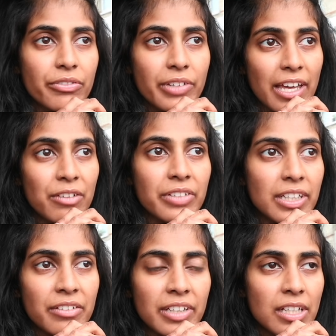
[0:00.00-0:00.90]
getting
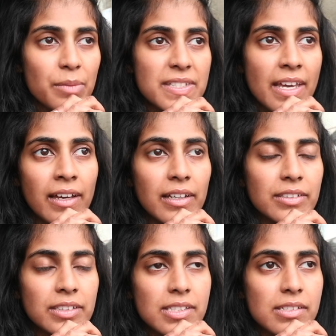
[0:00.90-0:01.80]
really, really upset.
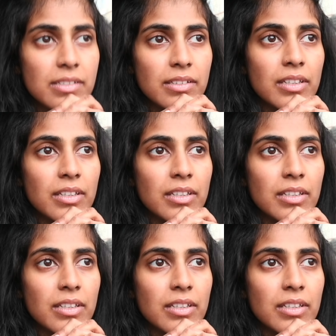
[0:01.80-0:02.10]
Just a